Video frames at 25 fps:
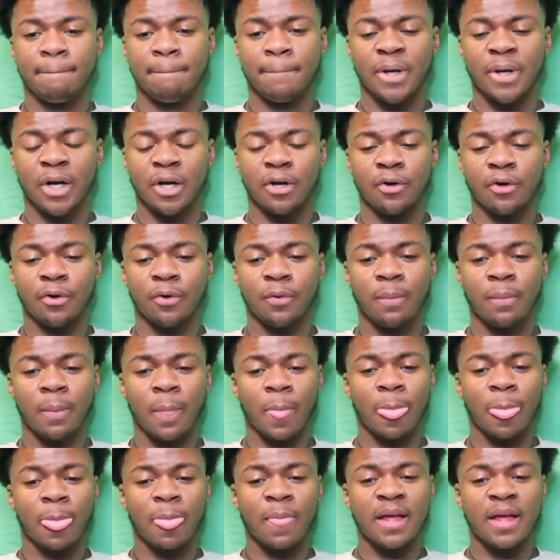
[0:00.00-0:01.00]
bro.
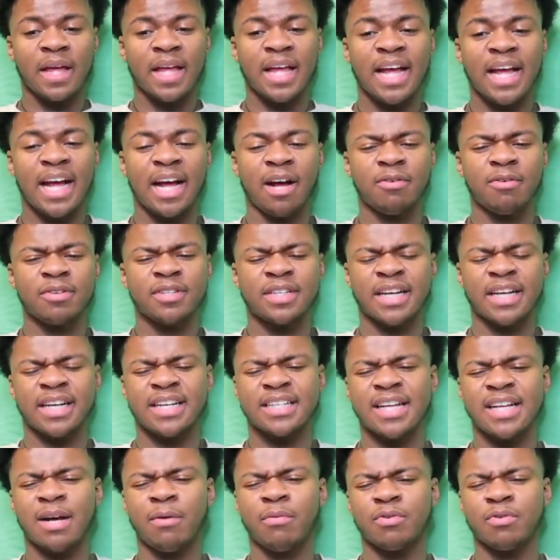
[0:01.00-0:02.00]
I was like,
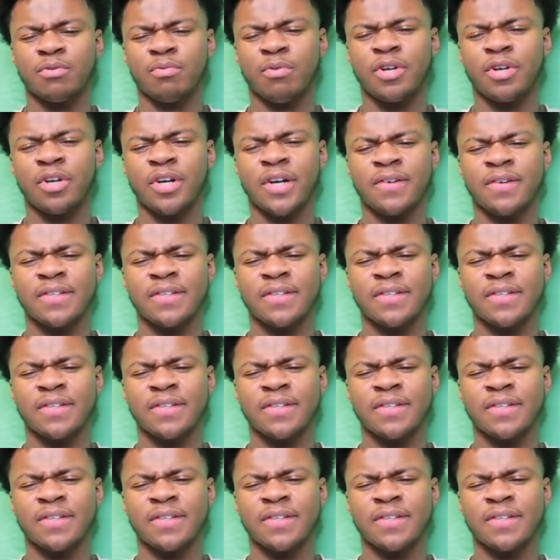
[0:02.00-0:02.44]
cause I was wondering.